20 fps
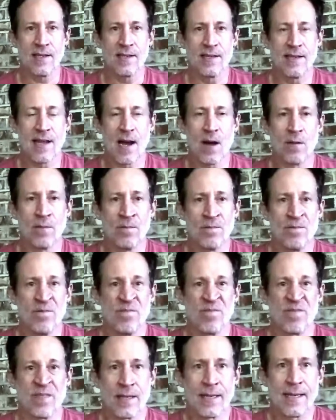Now,
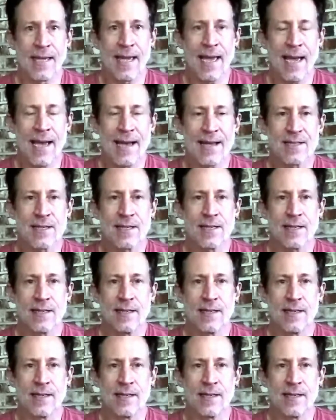get